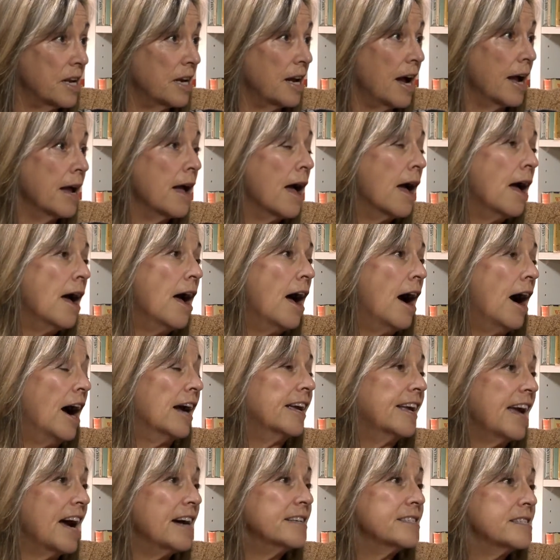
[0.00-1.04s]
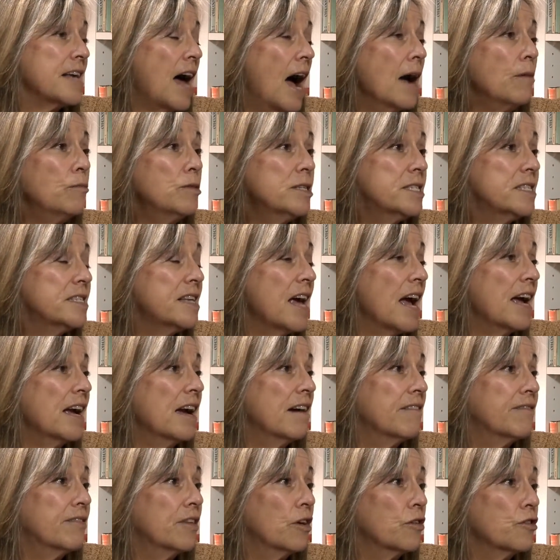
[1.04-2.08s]
And I, I guess I would say
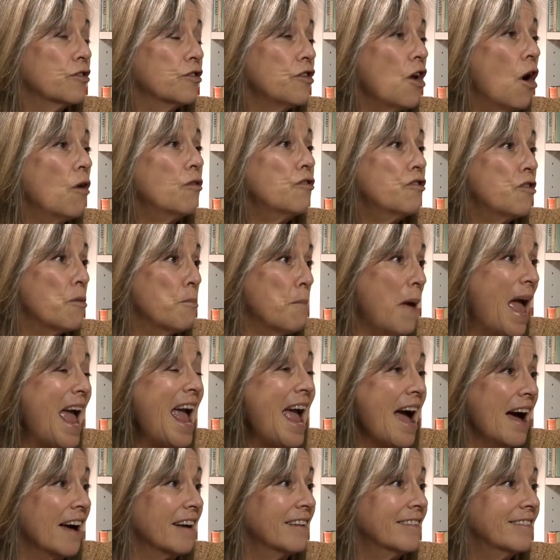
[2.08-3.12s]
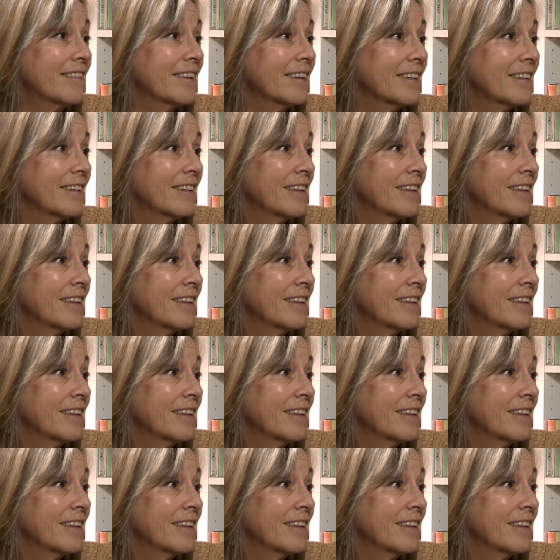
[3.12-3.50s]
if there's no demand,